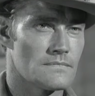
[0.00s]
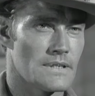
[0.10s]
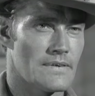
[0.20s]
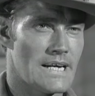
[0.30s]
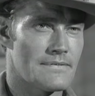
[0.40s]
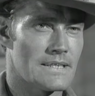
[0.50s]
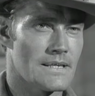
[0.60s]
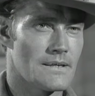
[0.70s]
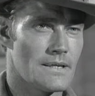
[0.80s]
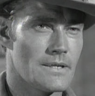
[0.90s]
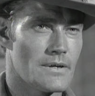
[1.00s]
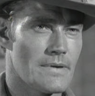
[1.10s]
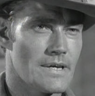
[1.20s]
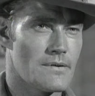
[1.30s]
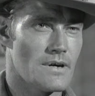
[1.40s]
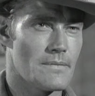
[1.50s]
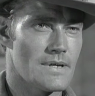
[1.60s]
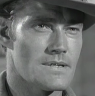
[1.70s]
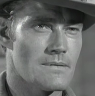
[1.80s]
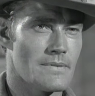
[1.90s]
If I have to call you to make you
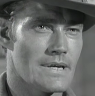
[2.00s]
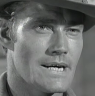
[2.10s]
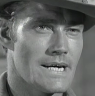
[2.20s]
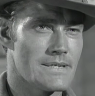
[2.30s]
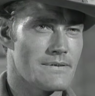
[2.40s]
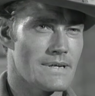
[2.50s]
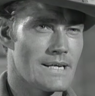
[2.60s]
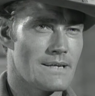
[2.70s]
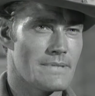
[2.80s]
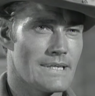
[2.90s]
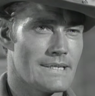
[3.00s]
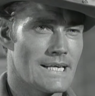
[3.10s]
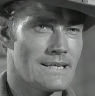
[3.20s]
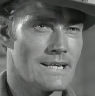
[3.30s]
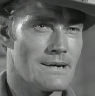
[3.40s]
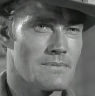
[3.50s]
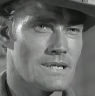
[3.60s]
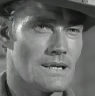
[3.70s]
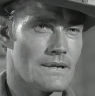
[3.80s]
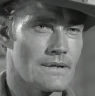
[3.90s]
admit somebody hired you to gun me down, then I'm
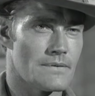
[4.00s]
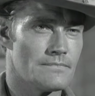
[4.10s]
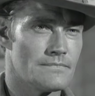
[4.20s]
calling you.